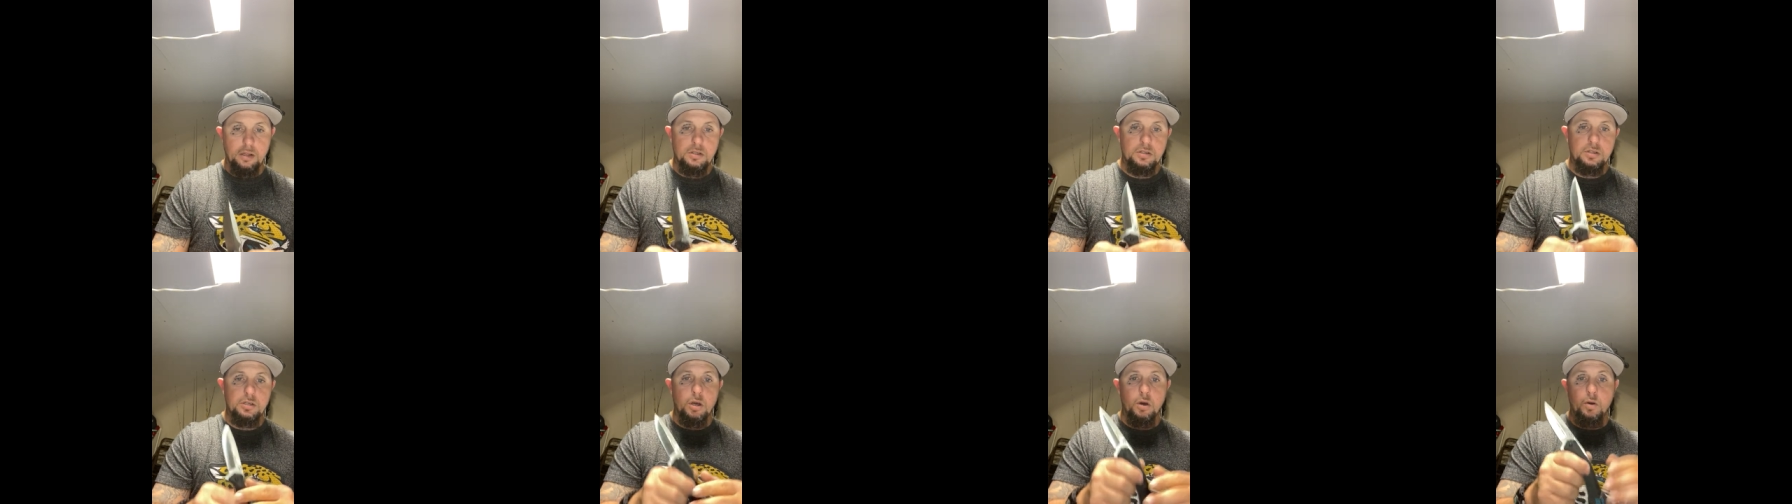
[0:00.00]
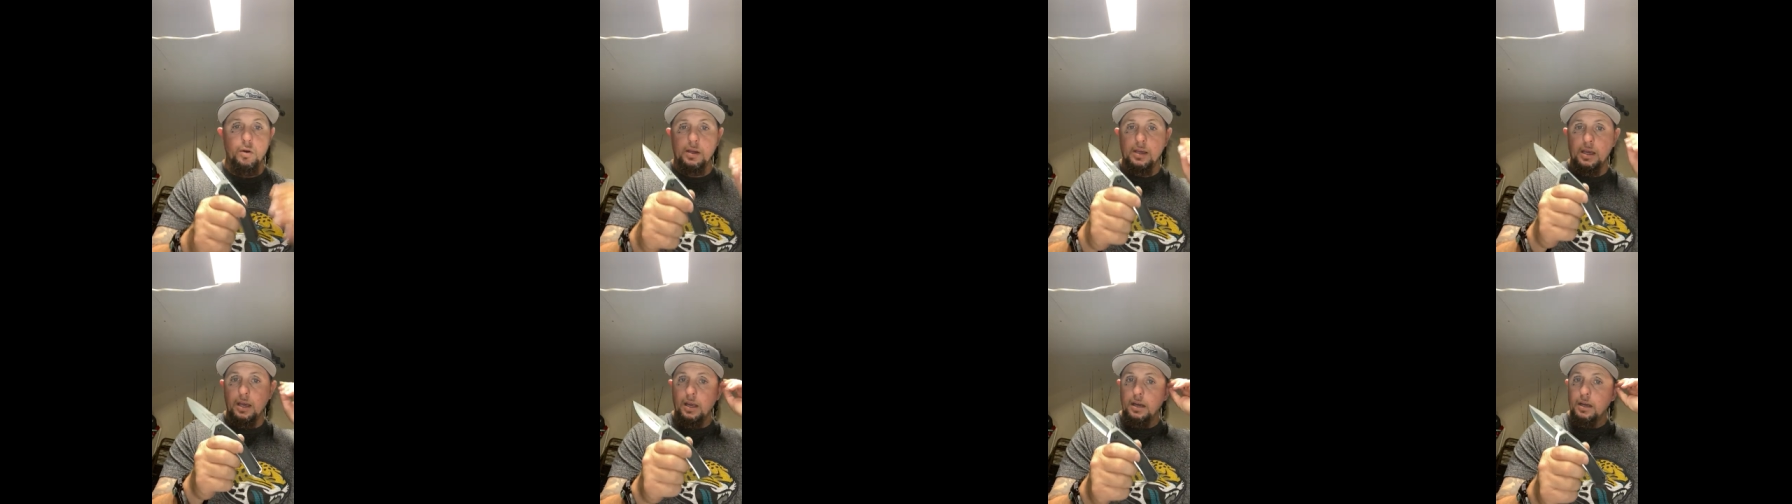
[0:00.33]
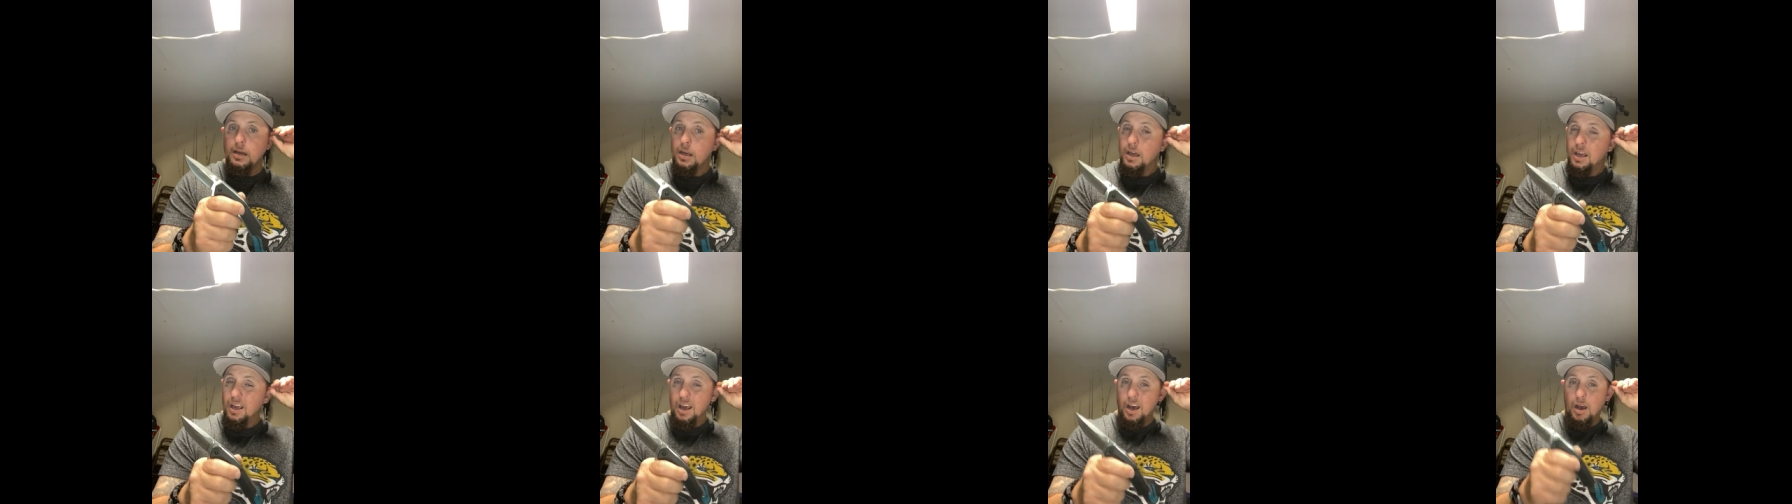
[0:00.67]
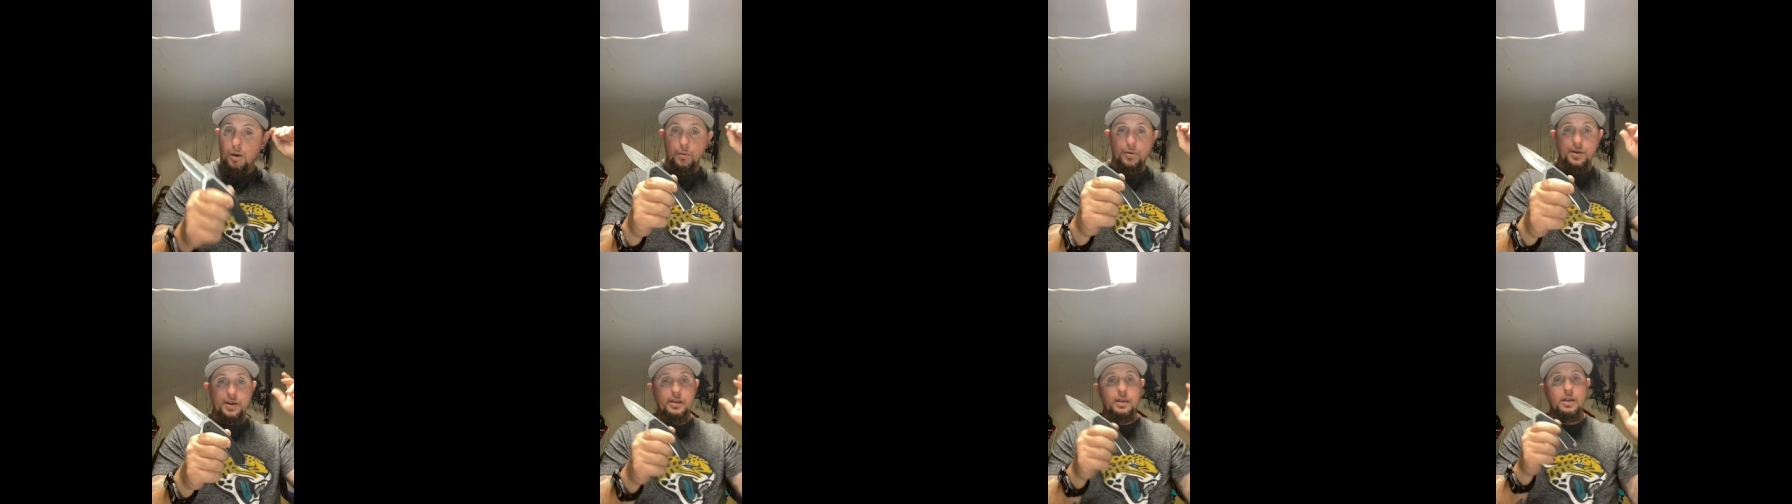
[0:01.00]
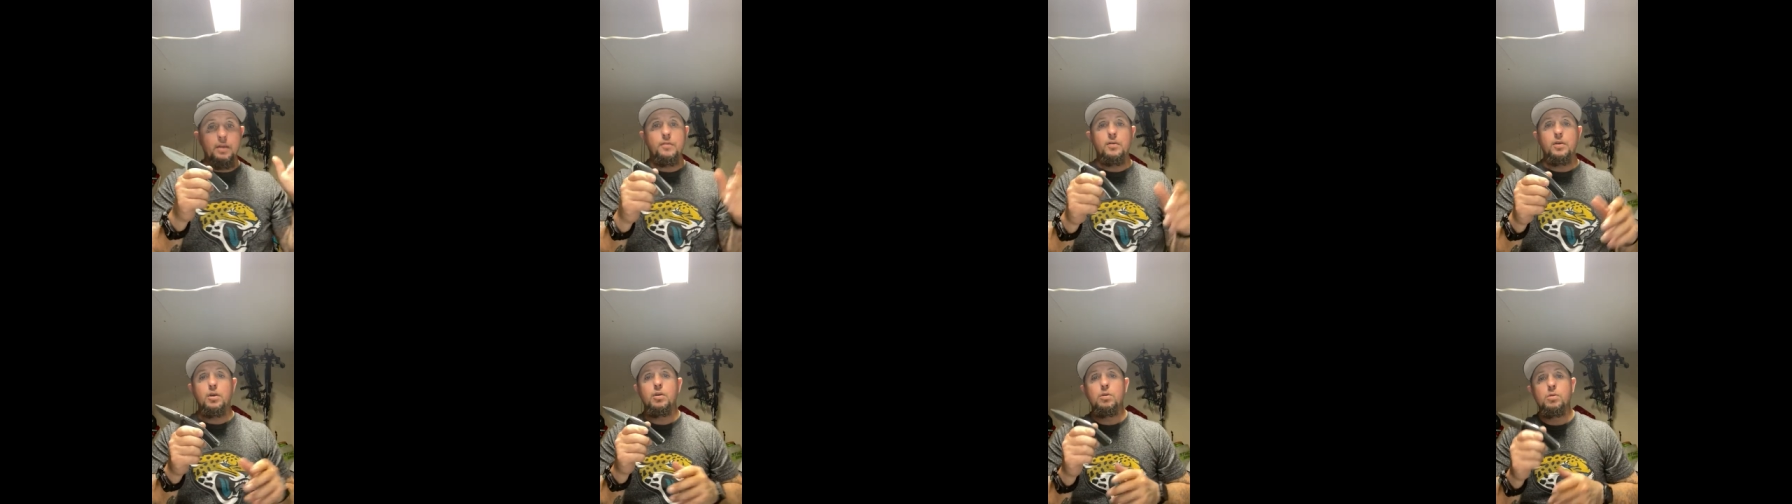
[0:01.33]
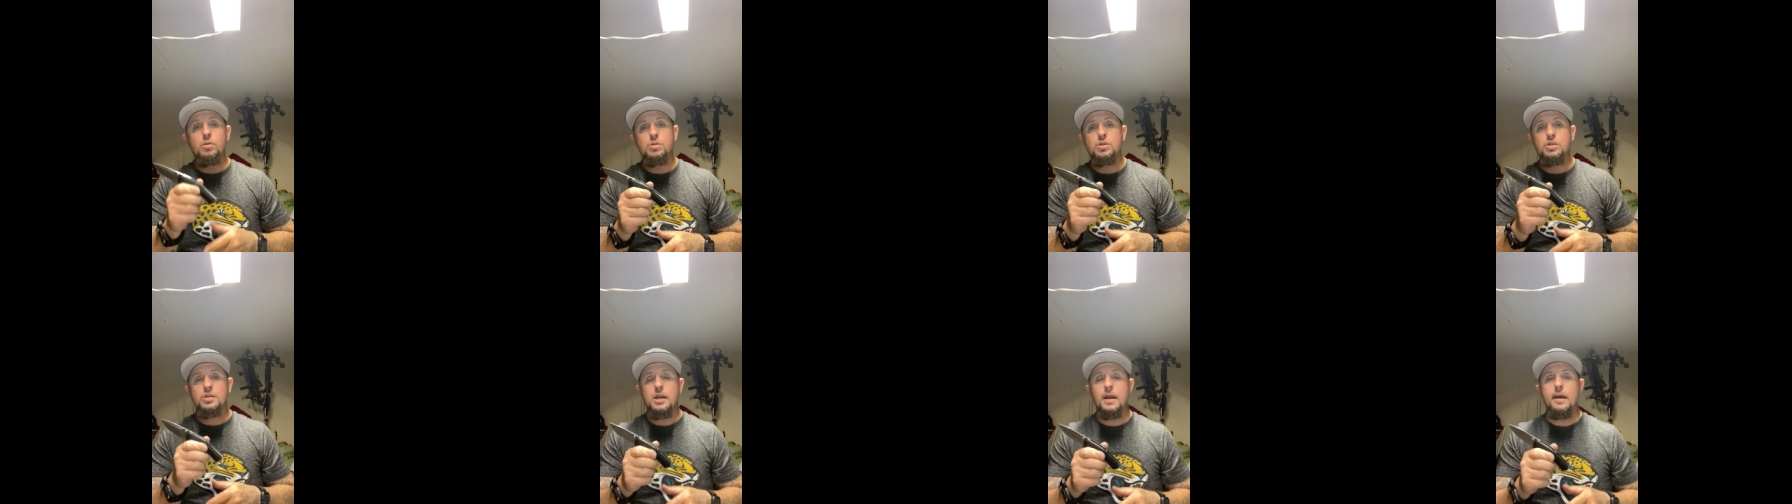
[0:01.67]
So again, I want to give a
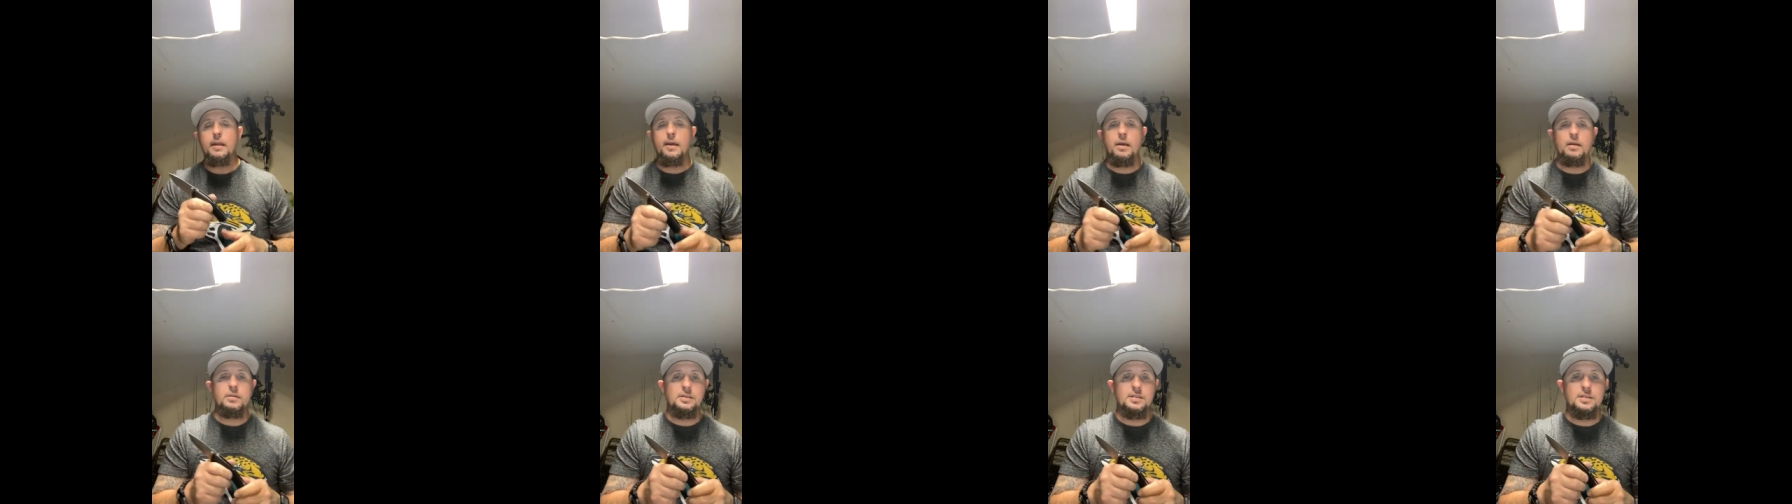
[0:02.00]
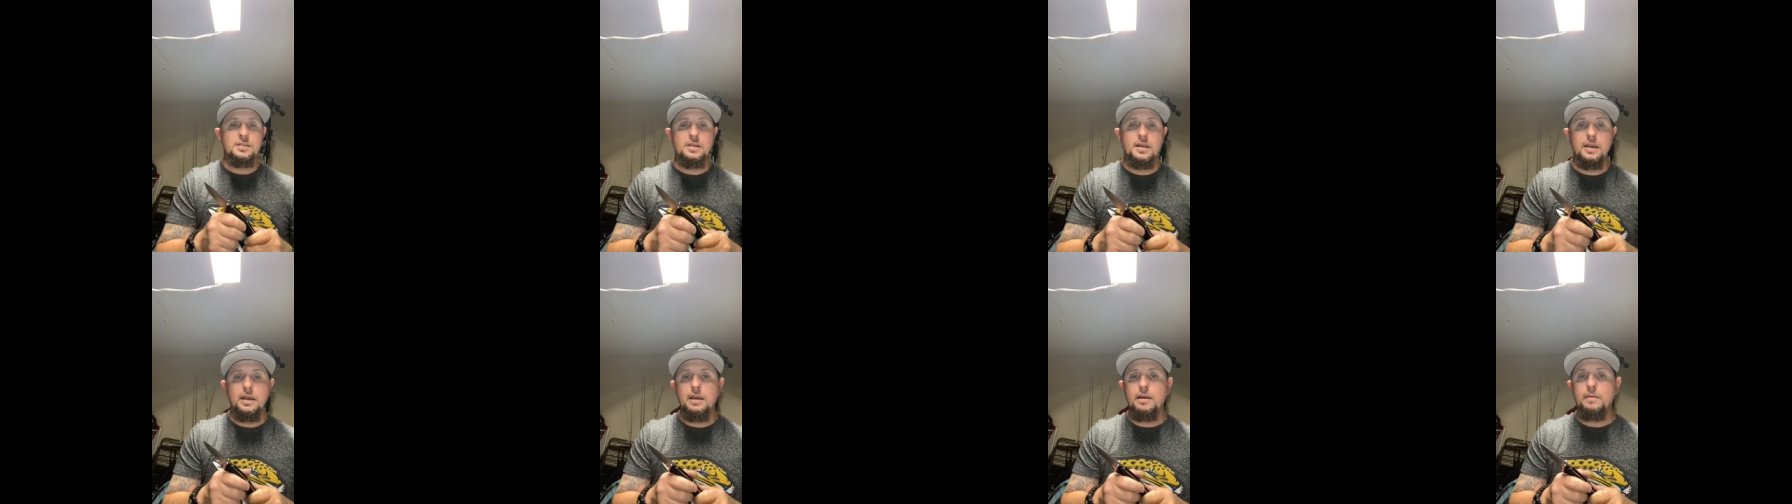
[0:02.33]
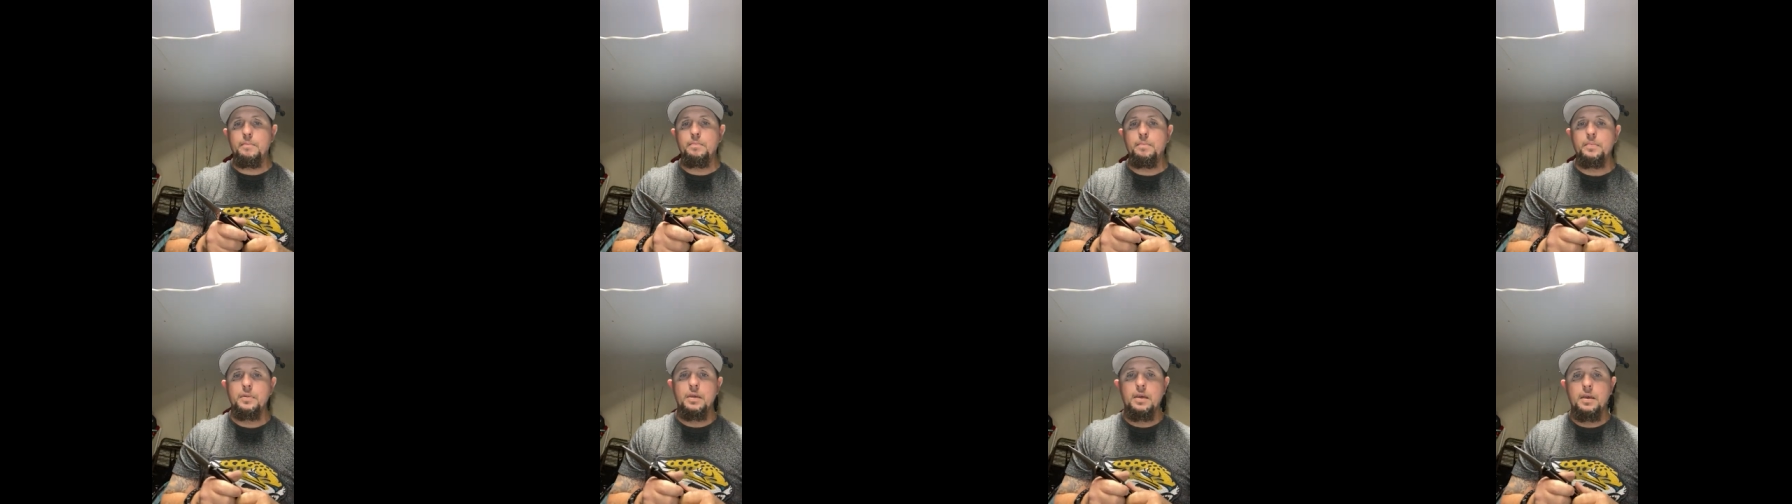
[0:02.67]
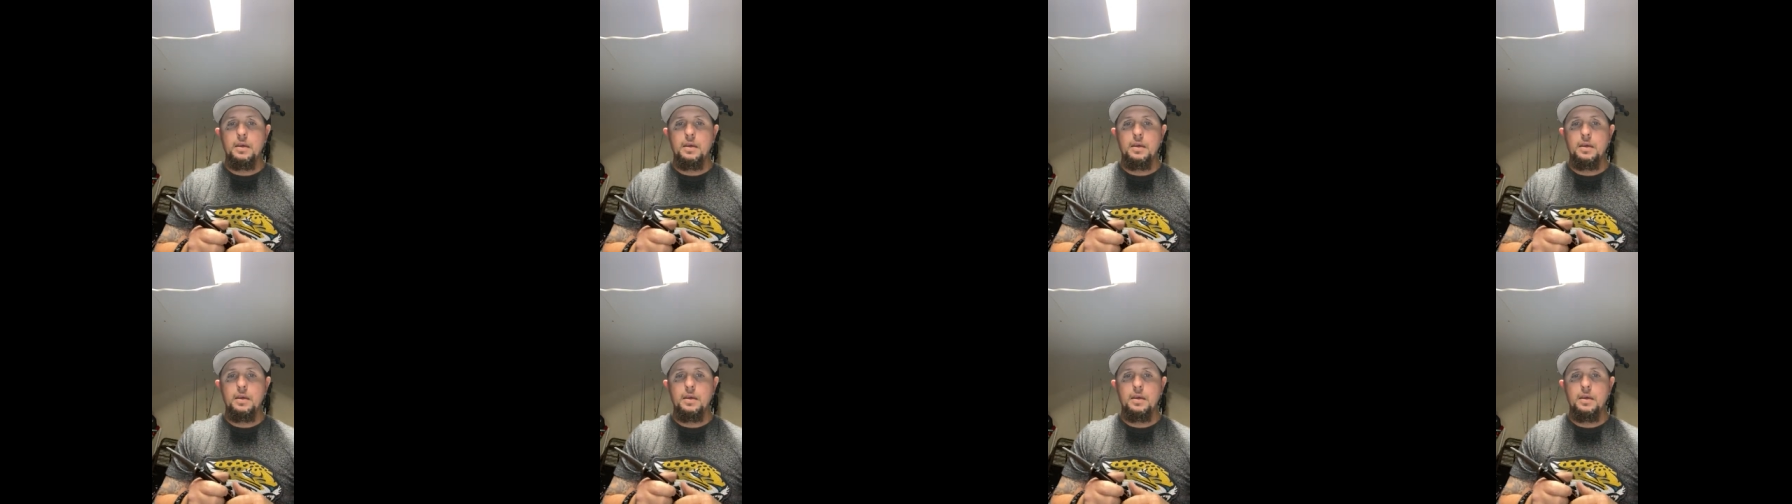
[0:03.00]
huge shout out to Sam.